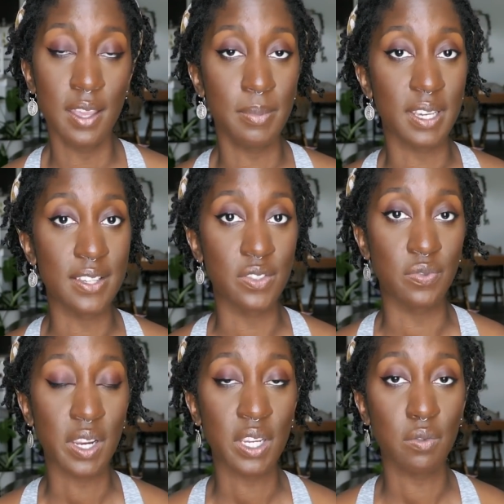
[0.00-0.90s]
Because
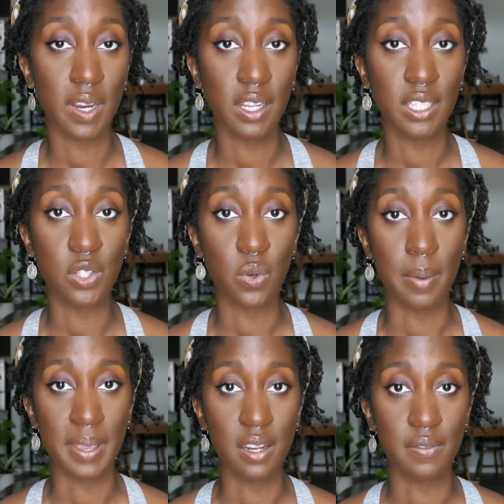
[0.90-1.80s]
very rarely do our
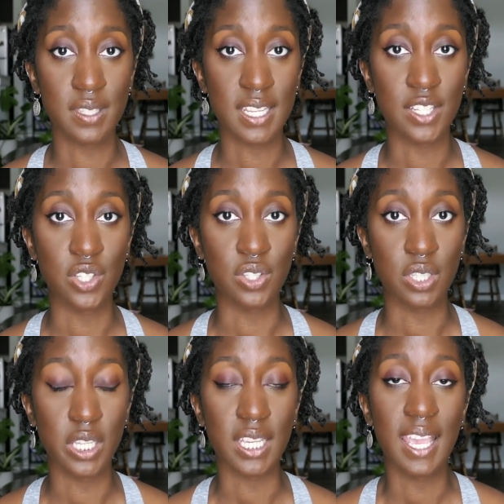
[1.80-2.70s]
manifestations
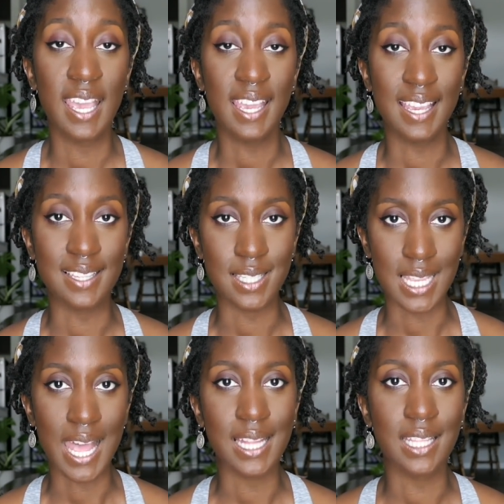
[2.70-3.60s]
look
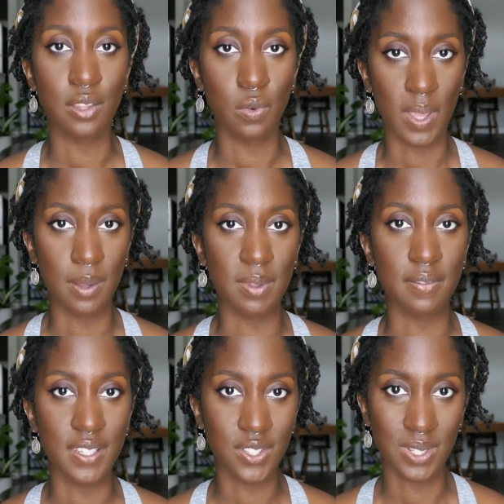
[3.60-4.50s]
exactly the way we
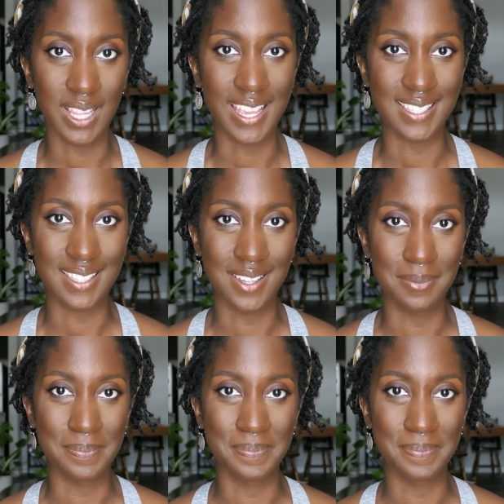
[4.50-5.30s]
visualize them.